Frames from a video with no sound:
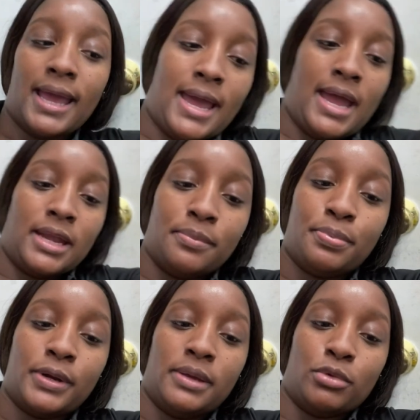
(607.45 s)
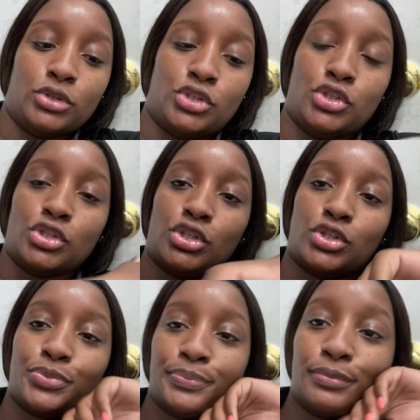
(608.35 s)
and pretty much just
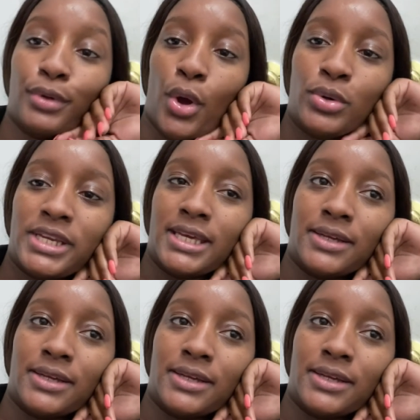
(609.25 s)
OD.